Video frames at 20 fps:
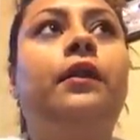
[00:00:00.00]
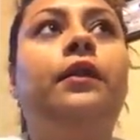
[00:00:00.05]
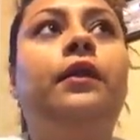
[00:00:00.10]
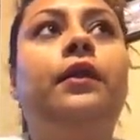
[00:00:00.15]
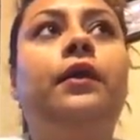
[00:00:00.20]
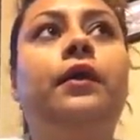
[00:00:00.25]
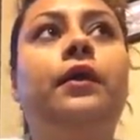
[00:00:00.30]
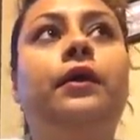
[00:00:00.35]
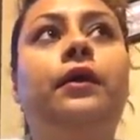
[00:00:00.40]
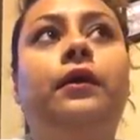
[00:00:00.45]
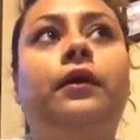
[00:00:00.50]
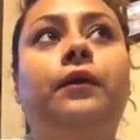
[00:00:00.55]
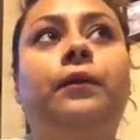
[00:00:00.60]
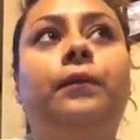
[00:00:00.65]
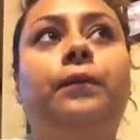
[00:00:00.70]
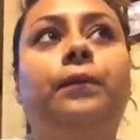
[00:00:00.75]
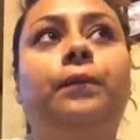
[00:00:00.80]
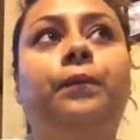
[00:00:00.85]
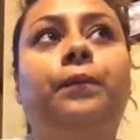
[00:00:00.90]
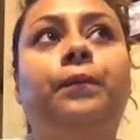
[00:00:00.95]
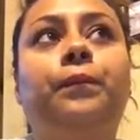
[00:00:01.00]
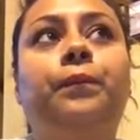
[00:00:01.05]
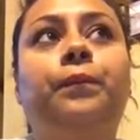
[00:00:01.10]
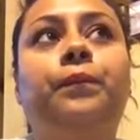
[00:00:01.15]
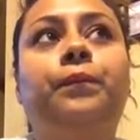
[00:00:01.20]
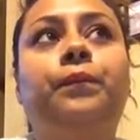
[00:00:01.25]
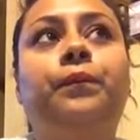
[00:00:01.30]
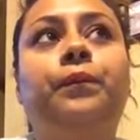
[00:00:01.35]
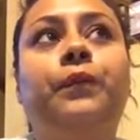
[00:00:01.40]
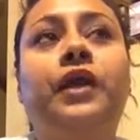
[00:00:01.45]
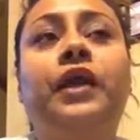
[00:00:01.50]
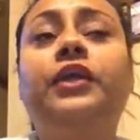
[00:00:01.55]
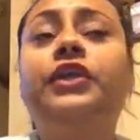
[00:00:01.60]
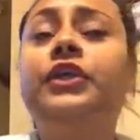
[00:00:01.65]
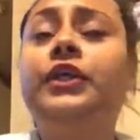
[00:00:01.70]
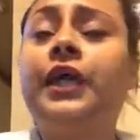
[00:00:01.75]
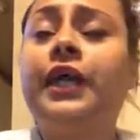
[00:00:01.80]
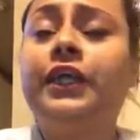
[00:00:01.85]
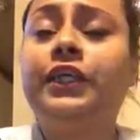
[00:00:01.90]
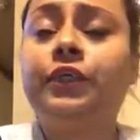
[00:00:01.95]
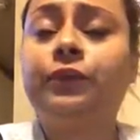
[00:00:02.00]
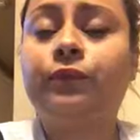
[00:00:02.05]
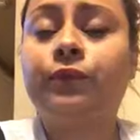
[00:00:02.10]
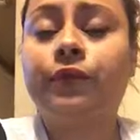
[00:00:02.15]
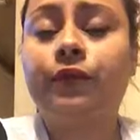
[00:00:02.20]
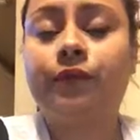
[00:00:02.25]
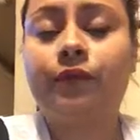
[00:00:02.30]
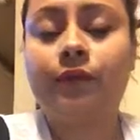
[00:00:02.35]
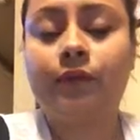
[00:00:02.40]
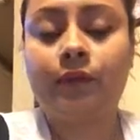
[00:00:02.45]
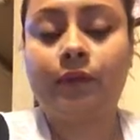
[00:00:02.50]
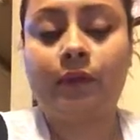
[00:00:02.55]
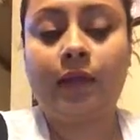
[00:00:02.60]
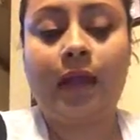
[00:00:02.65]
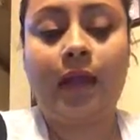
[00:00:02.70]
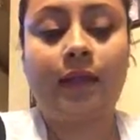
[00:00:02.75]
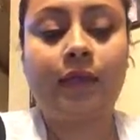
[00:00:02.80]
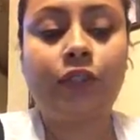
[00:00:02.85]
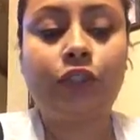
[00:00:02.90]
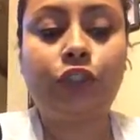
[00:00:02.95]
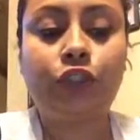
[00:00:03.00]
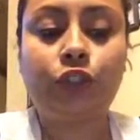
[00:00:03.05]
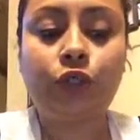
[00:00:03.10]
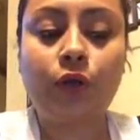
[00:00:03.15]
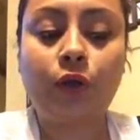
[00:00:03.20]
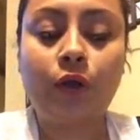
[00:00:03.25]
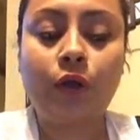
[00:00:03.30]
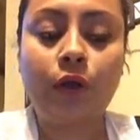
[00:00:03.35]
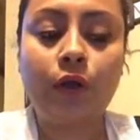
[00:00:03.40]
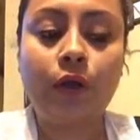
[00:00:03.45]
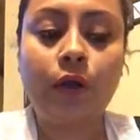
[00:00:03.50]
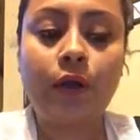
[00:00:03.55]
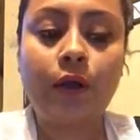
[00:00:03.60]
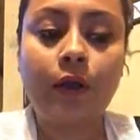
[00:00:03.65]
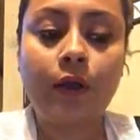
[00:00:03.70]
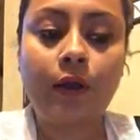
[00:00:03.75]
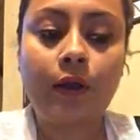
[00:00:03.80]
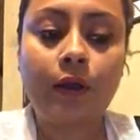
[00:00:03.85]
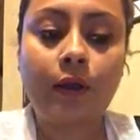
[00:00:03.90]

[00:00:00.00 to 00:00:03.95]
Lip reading: the education had a strong